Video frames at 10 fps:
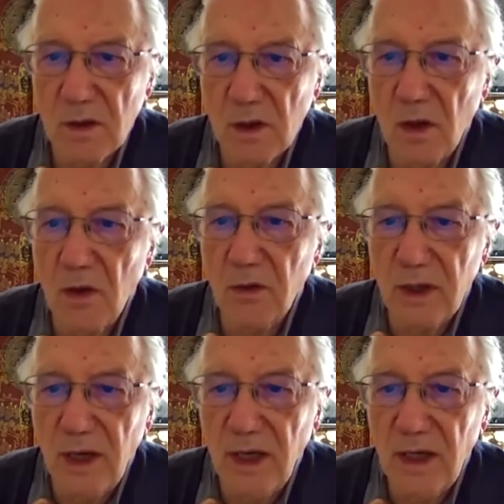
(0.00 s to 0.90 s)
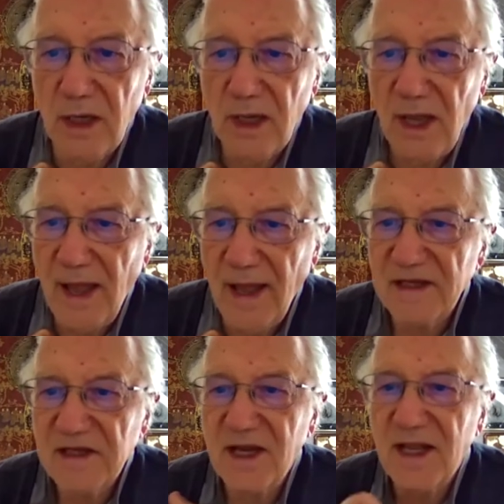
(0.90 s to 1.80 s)
Okay,
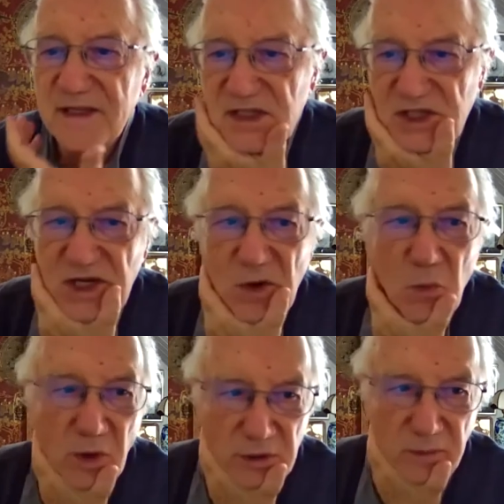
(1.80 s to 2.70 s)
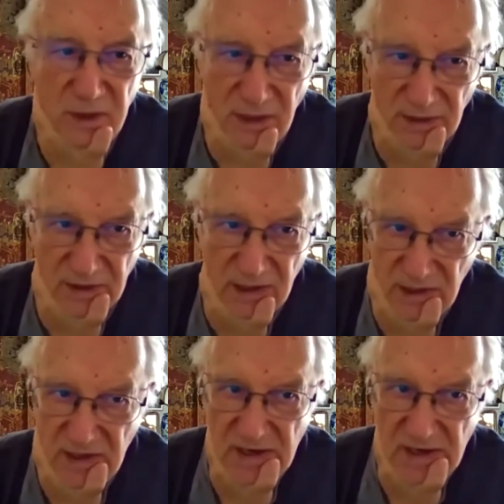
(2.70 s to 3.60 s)
and let's see what we get.
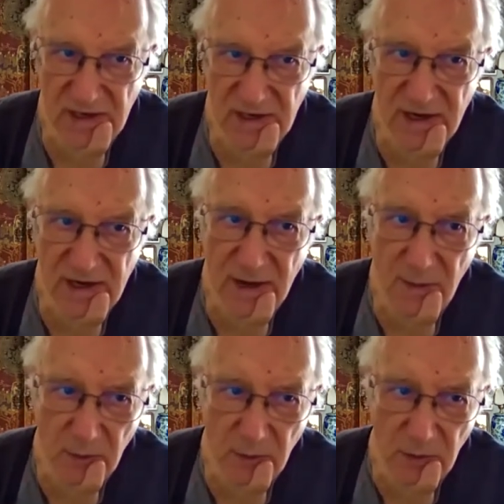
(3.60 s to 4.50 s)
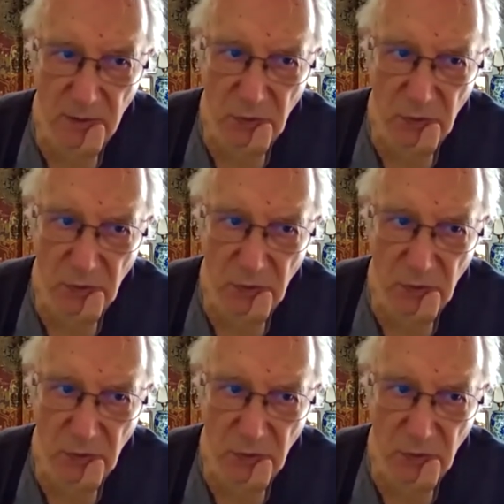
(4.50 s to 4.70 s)
Now, look at this.